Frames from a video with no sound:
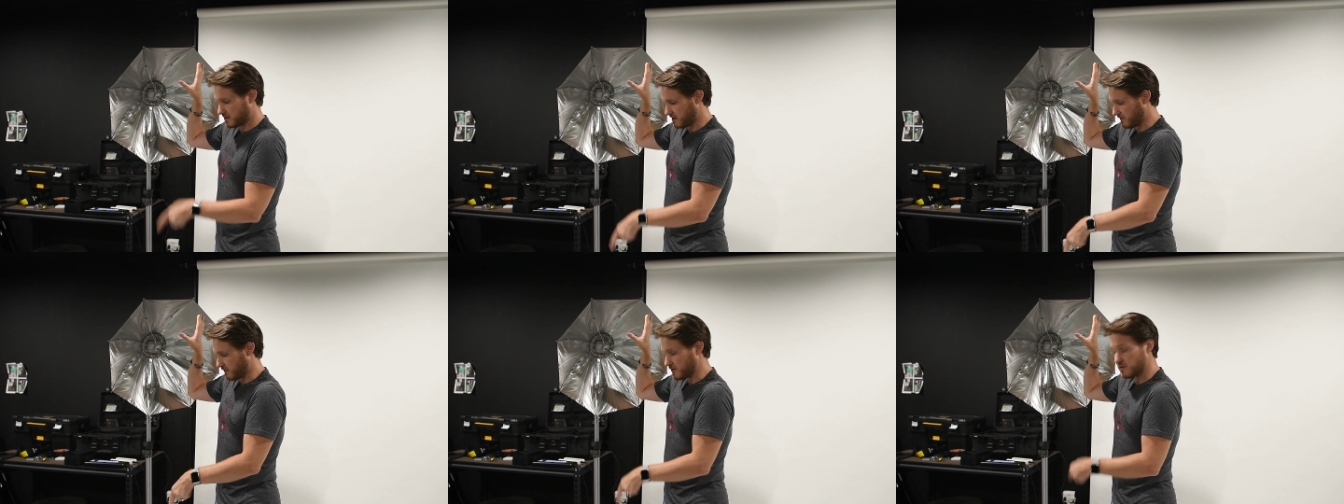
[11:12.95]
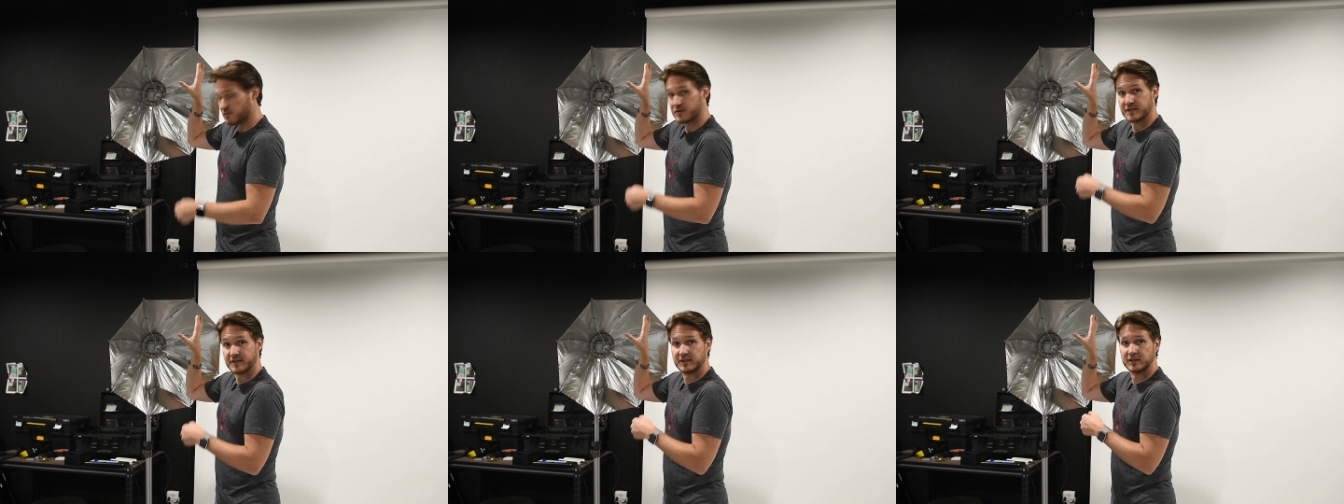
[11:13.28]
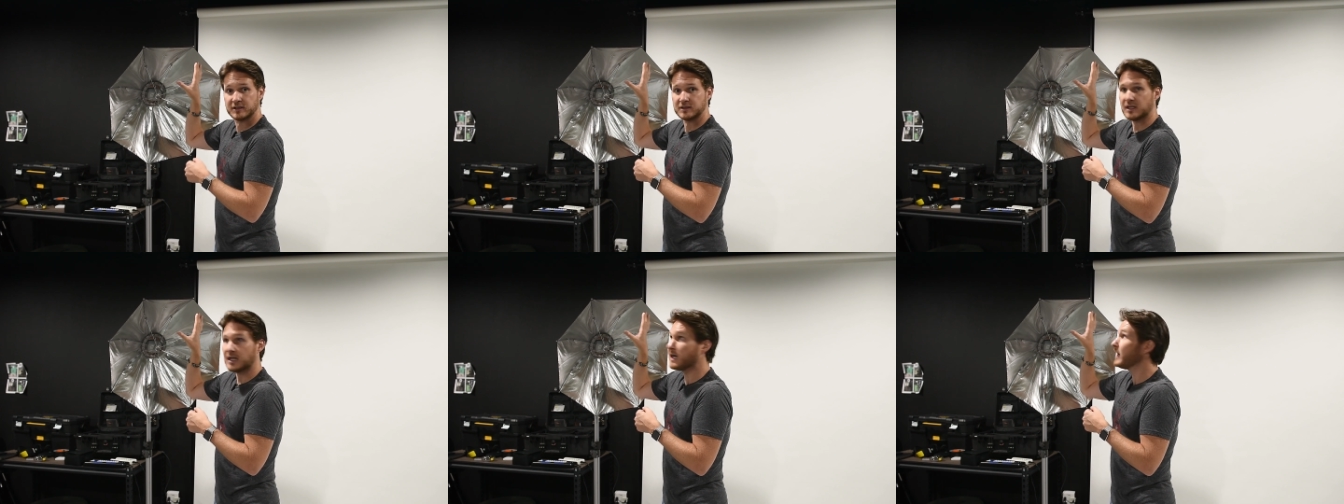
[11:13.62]

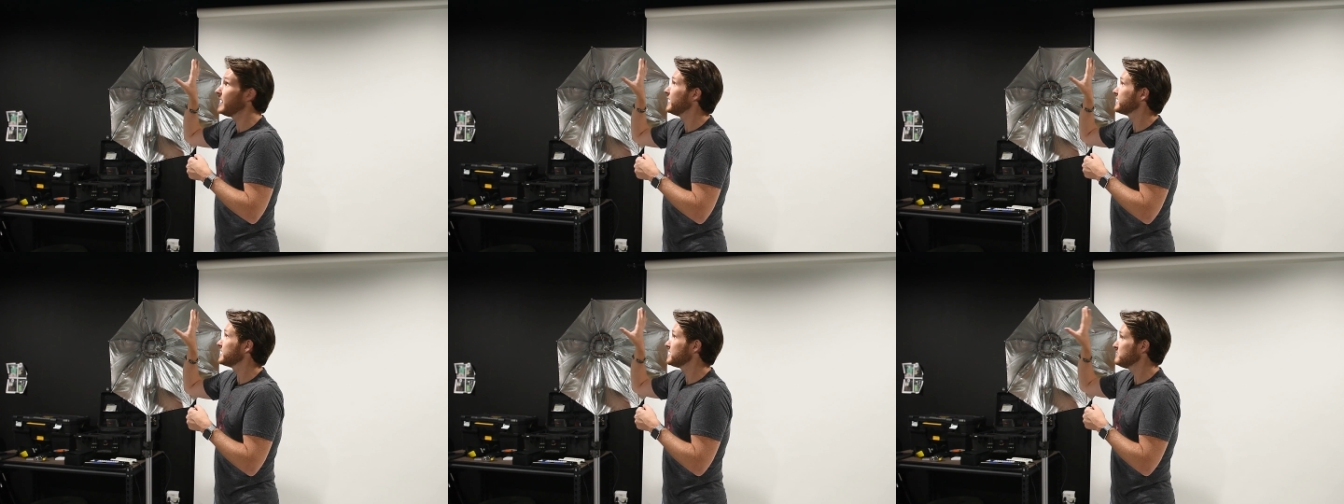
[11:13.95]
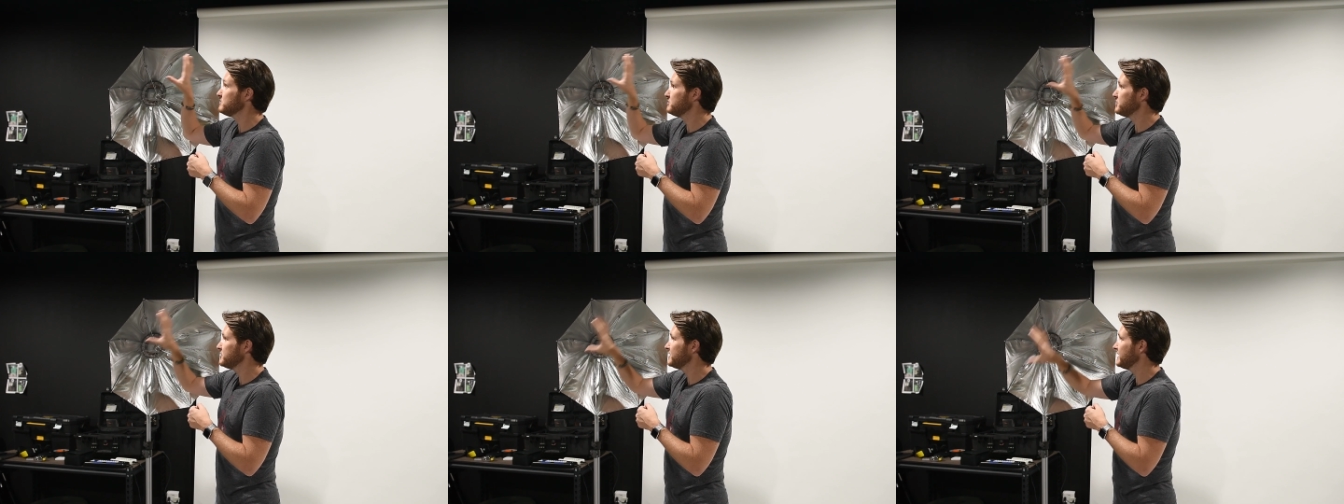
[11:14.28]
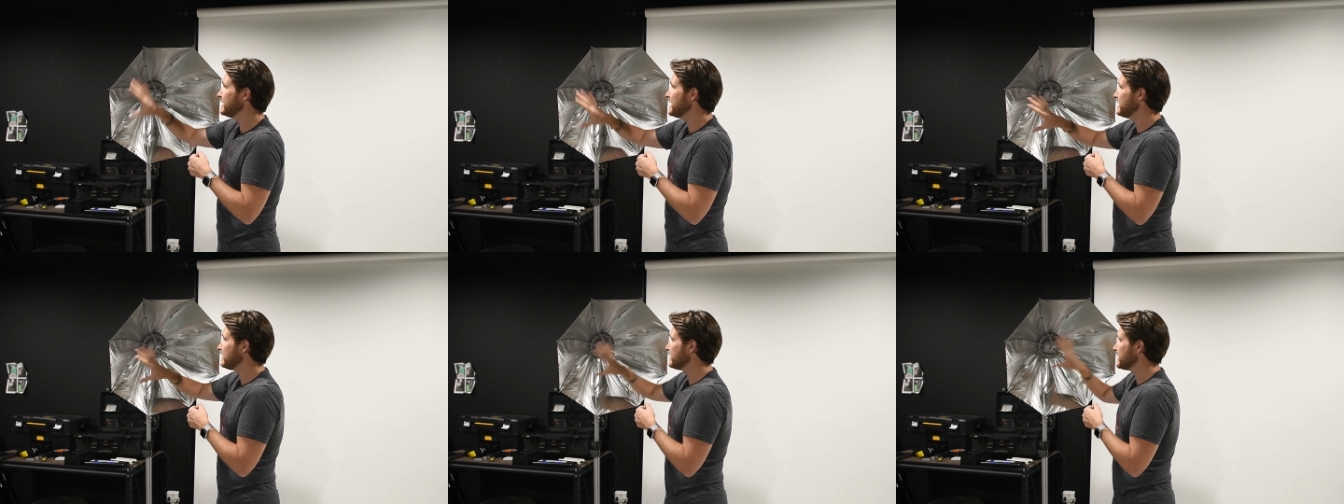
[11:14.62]
diffuser uh,
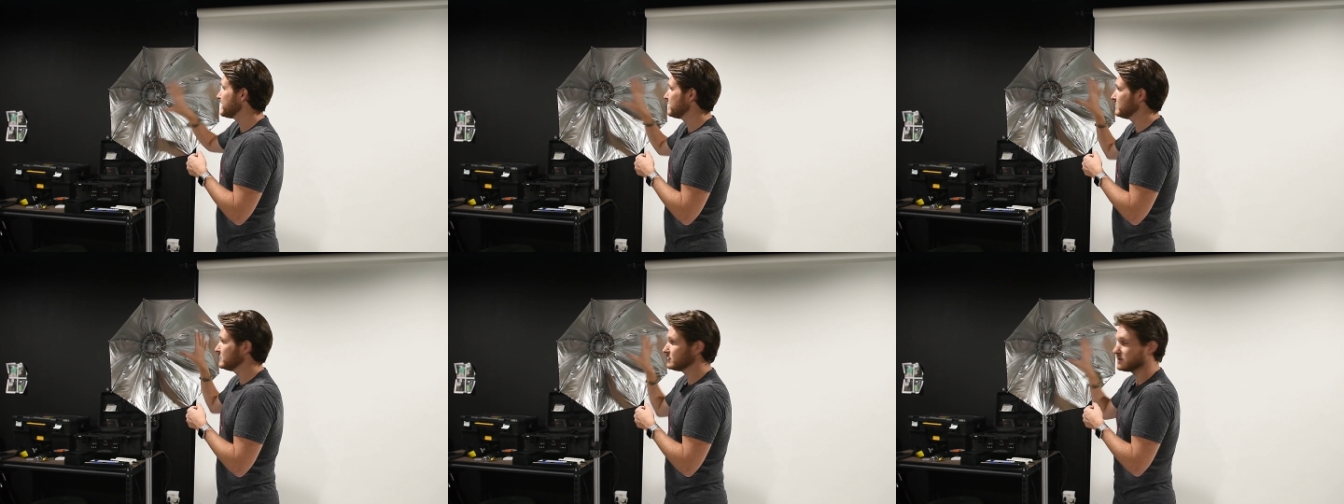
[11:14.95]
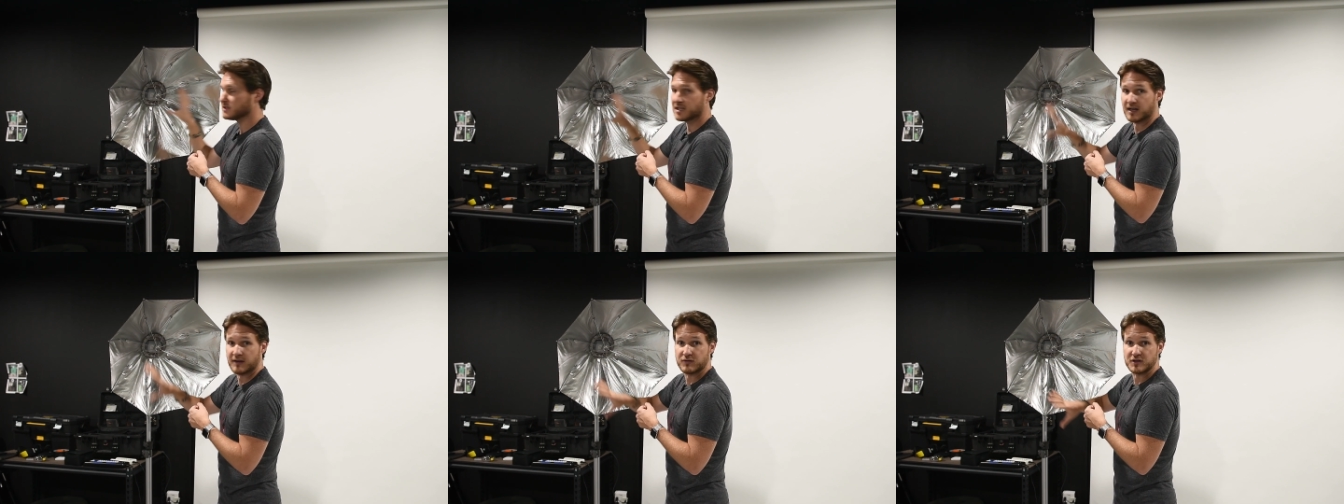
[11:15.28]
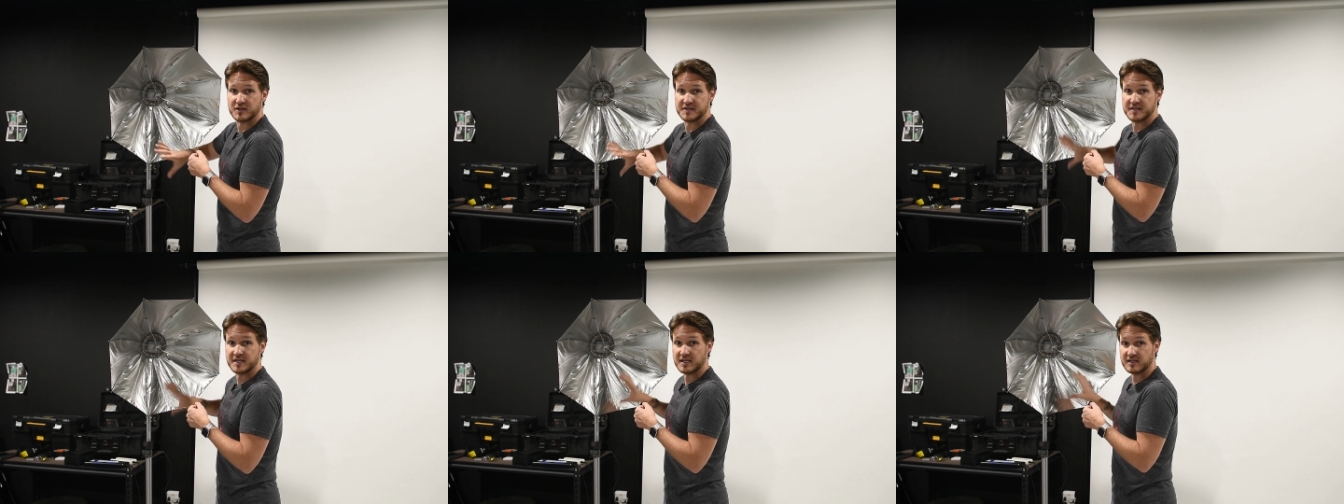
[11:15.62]
completely
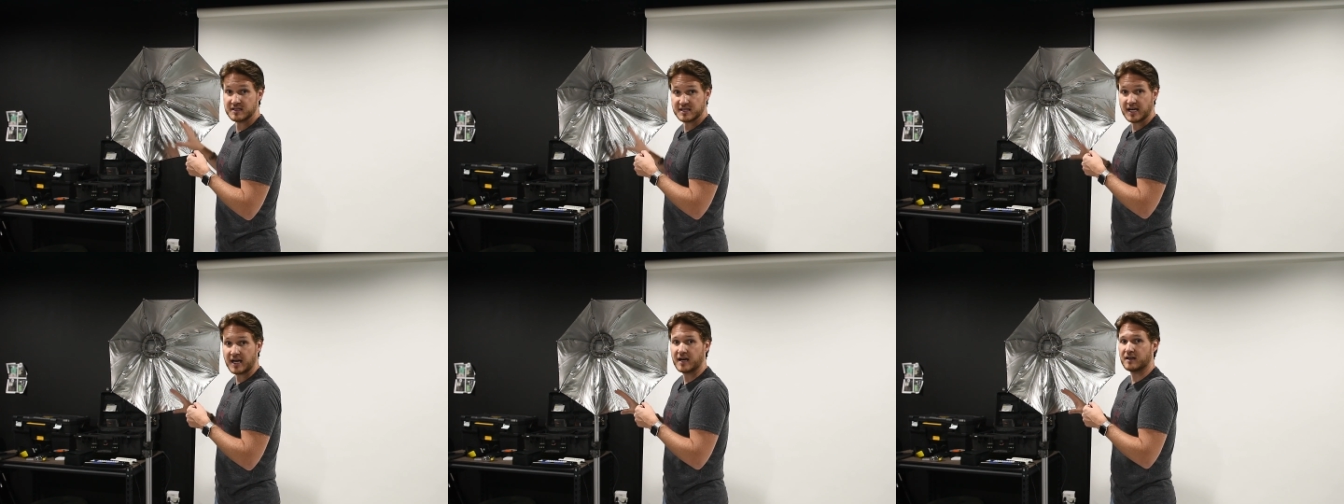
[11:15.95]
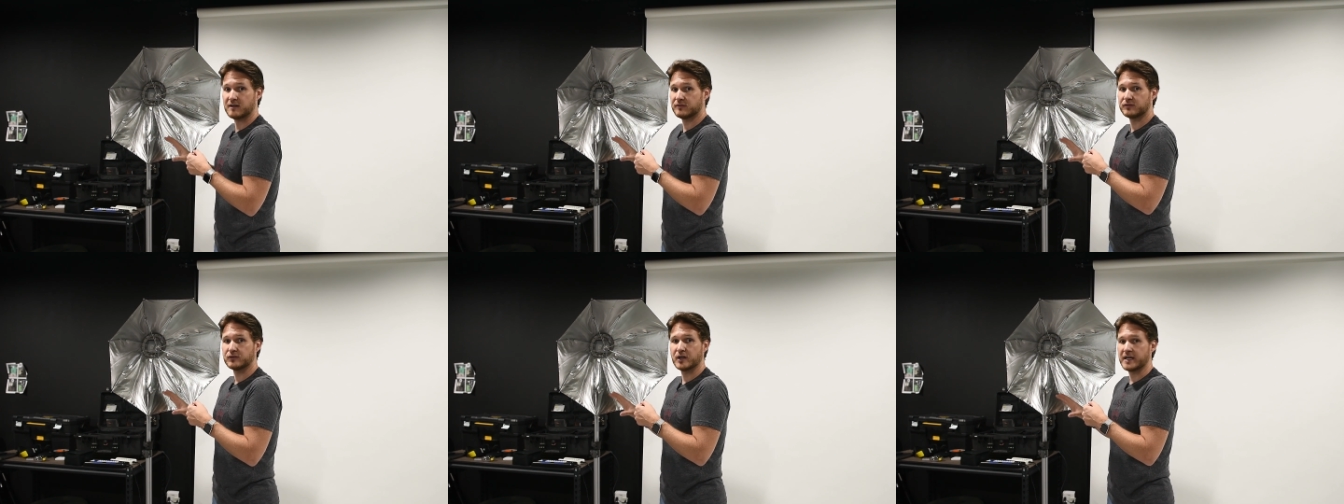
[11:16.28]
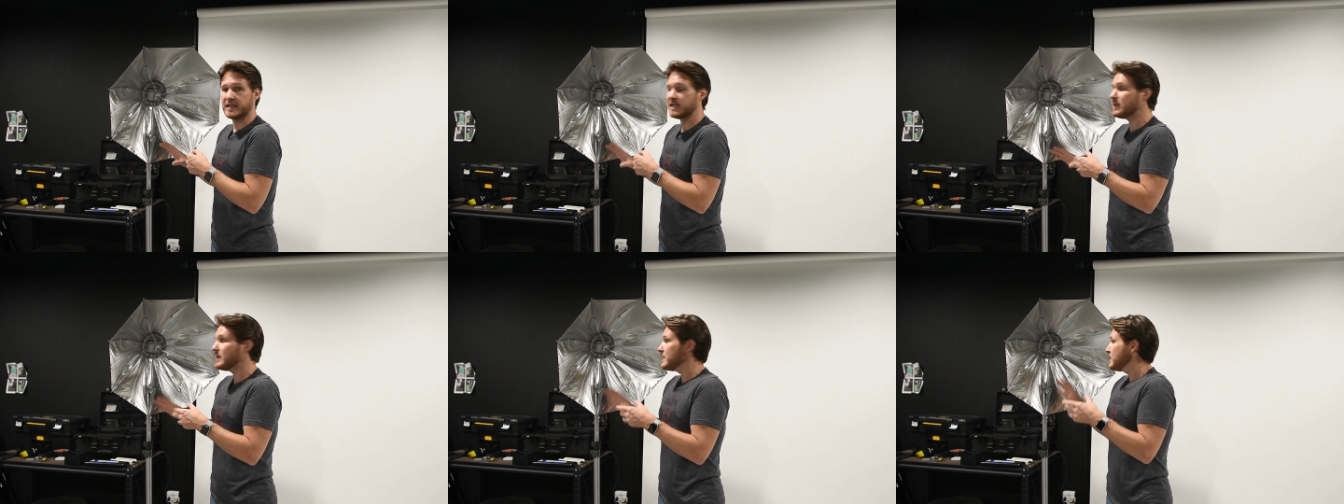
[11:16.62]
covers the entire front.